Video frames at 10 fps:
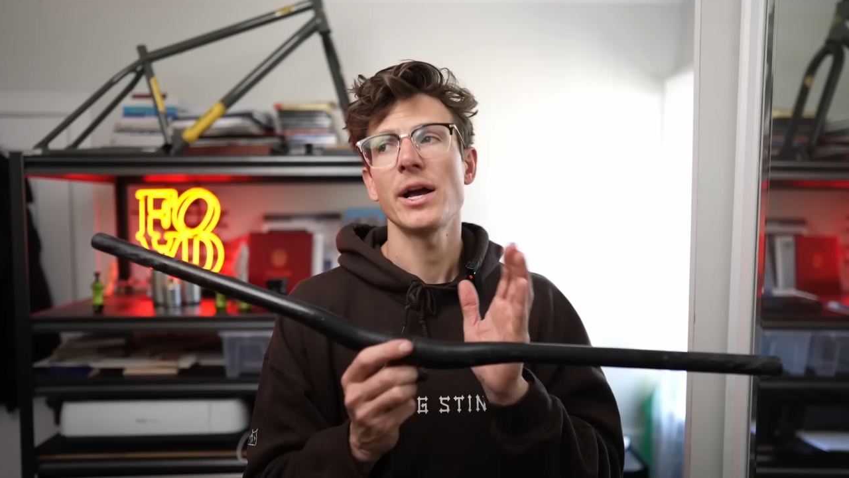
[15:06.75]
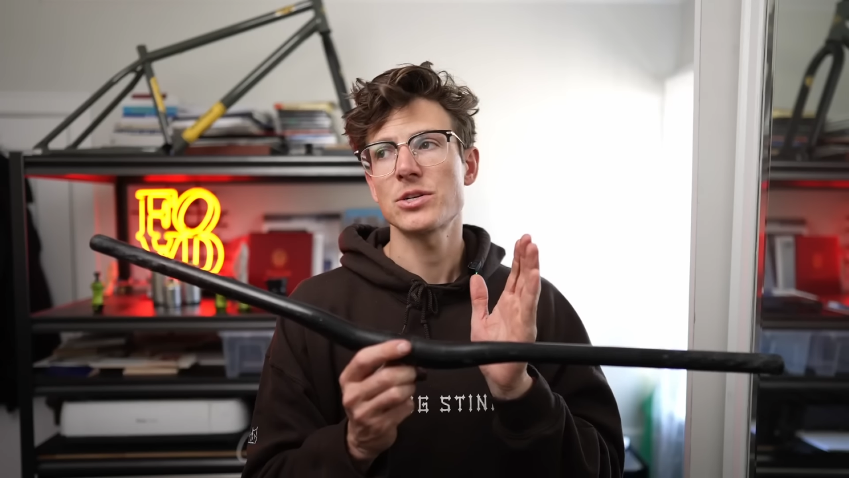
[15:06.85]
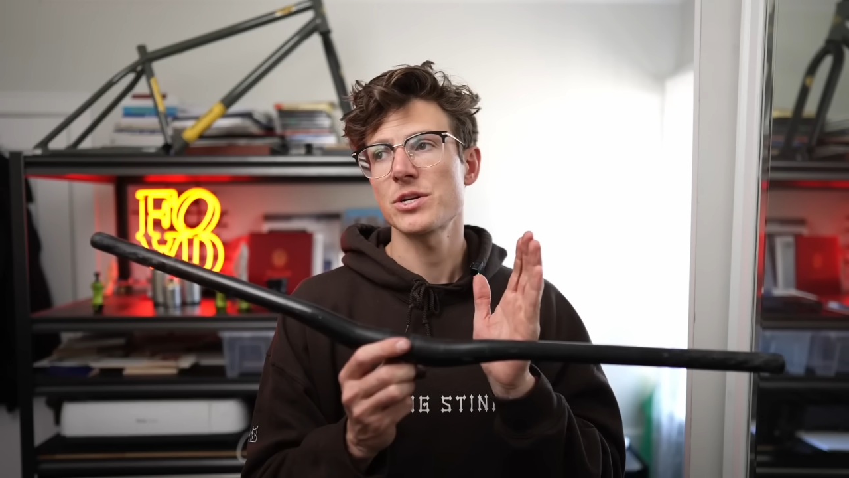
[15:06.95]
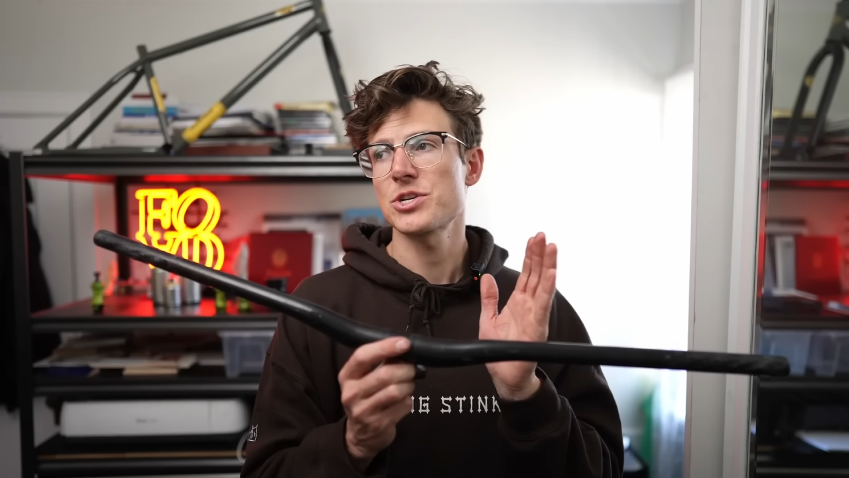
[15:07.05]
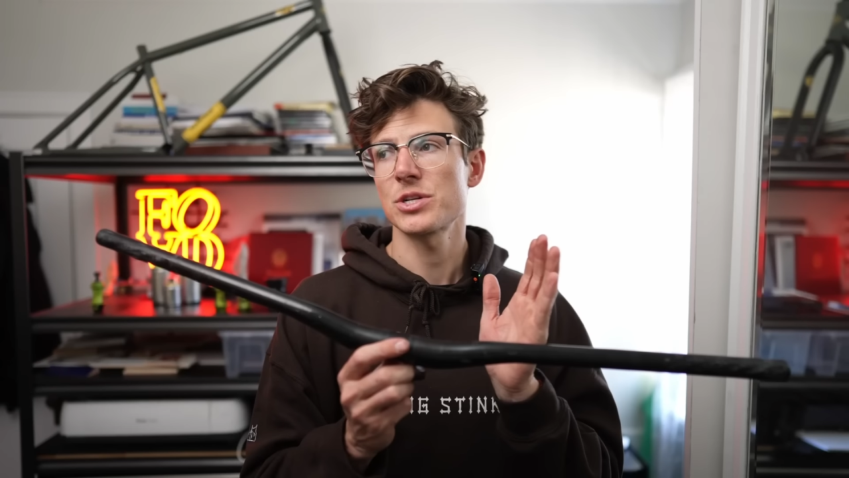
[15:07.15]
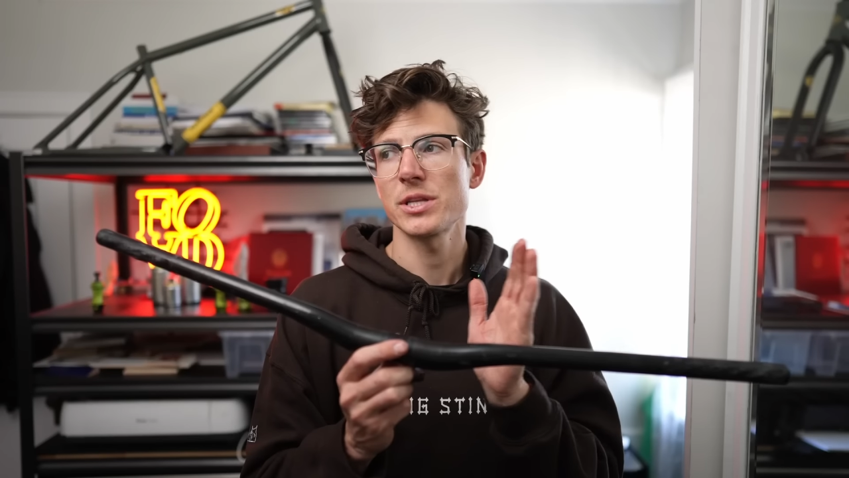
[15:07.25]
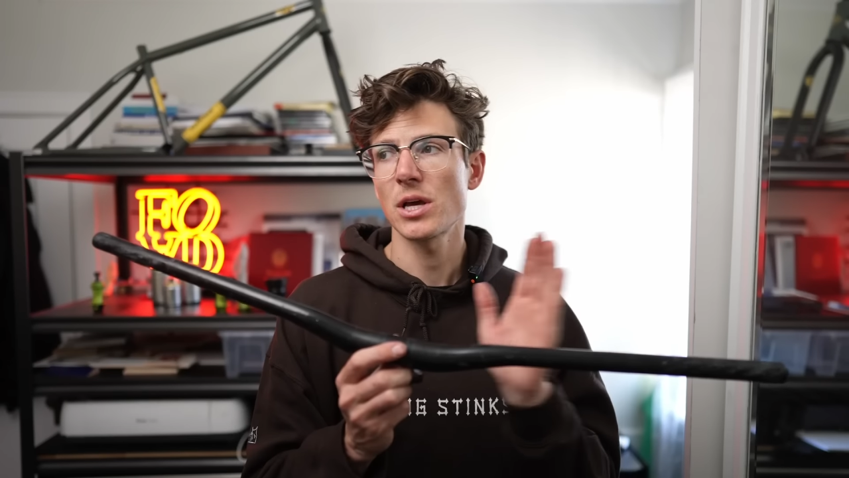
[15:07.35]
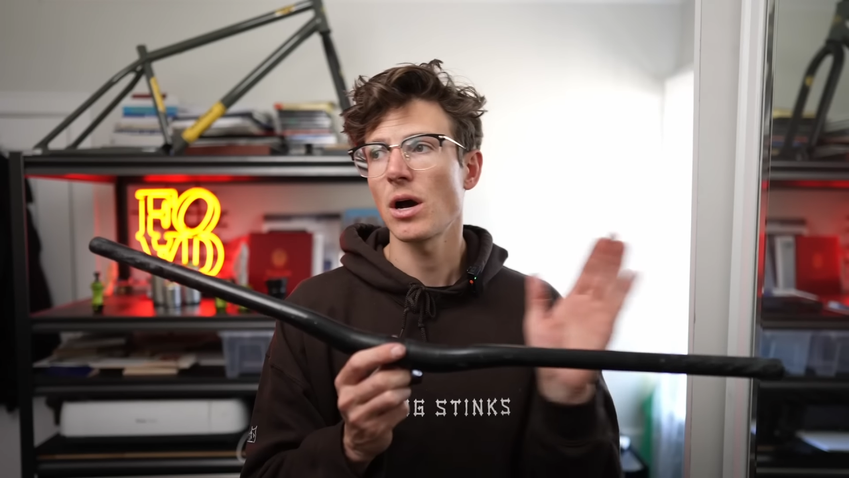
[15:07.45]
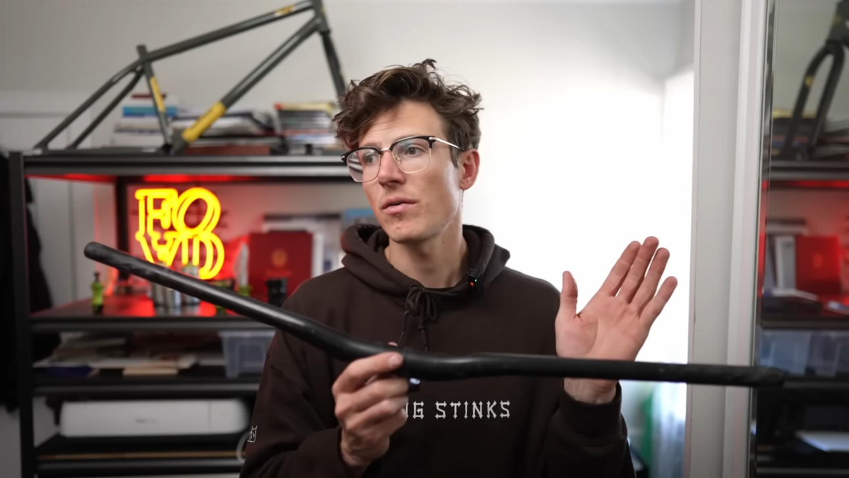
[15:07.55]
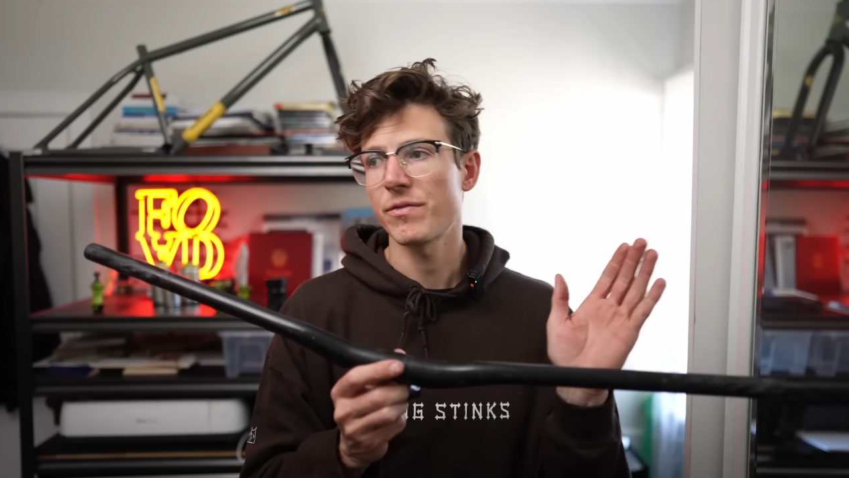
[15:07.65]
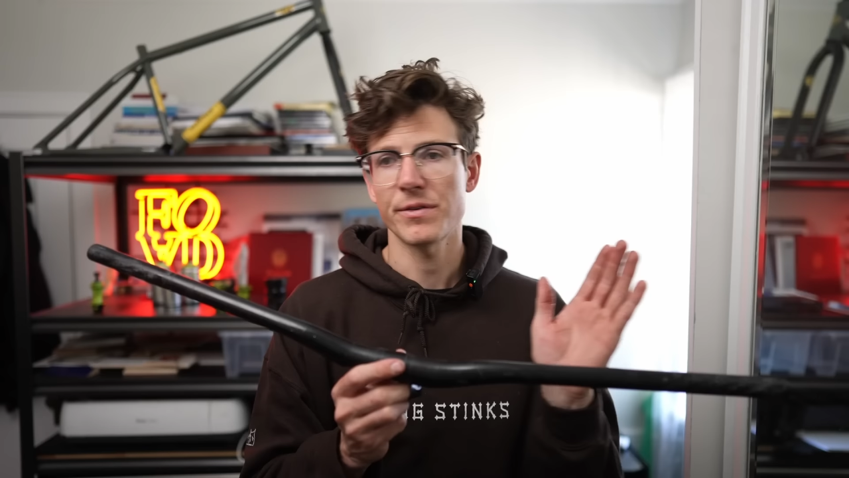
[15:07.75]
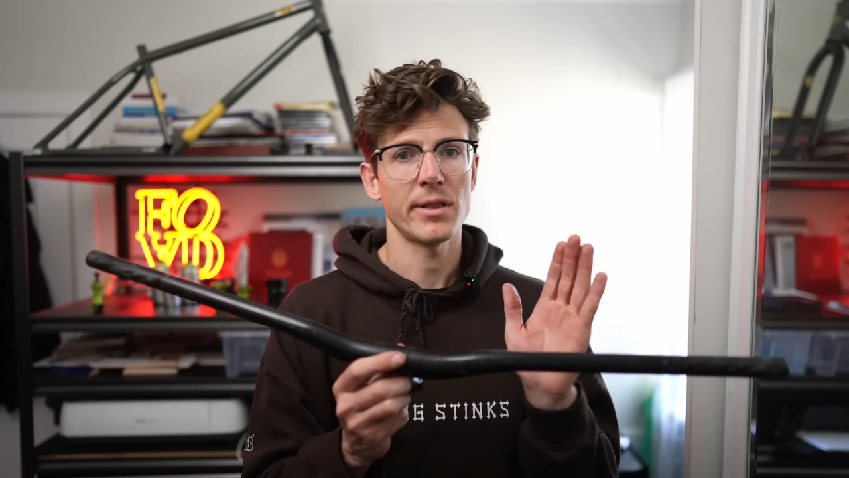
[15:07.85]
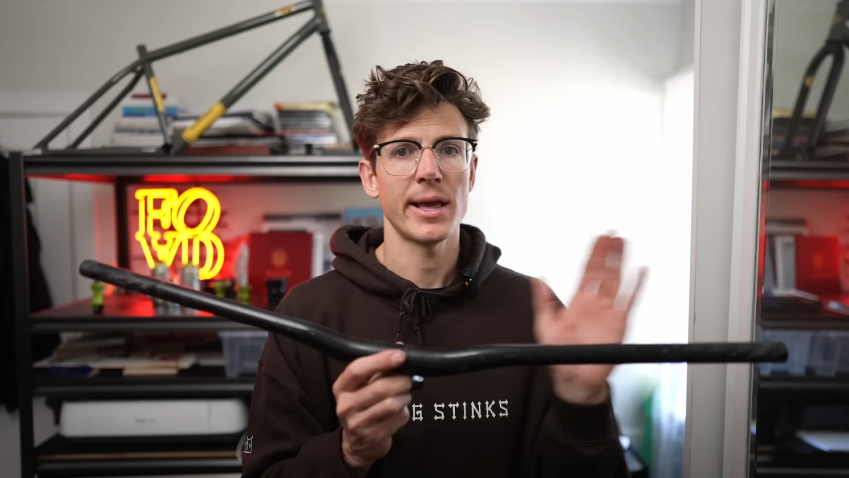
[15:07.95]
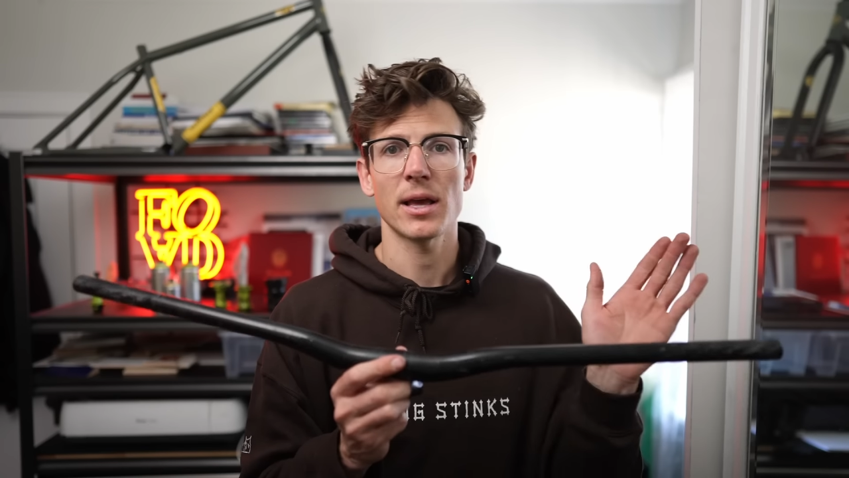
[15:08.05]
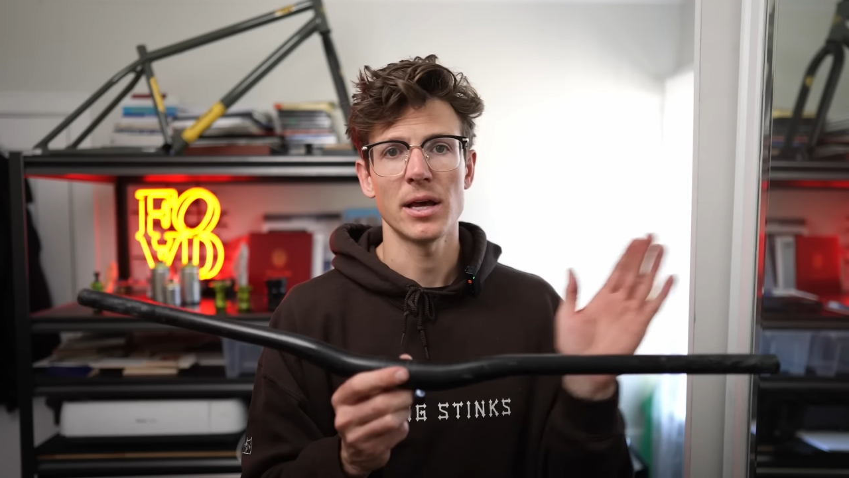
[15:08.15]
I traditionally go for
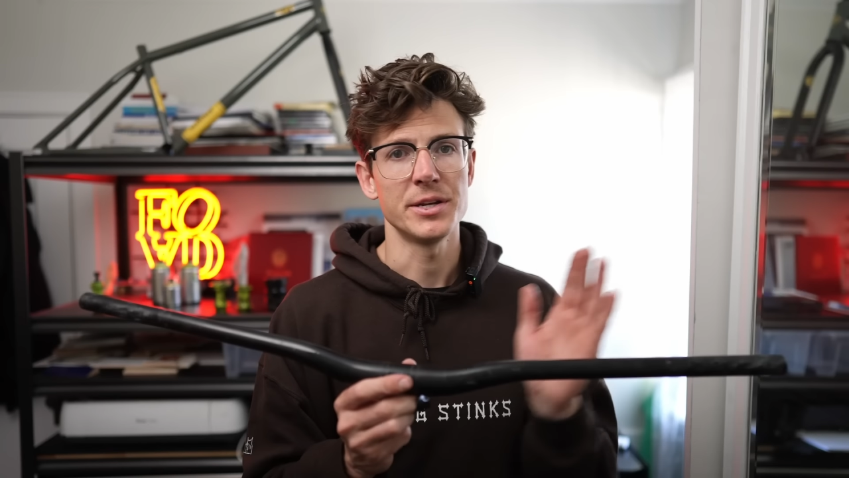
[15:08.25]
like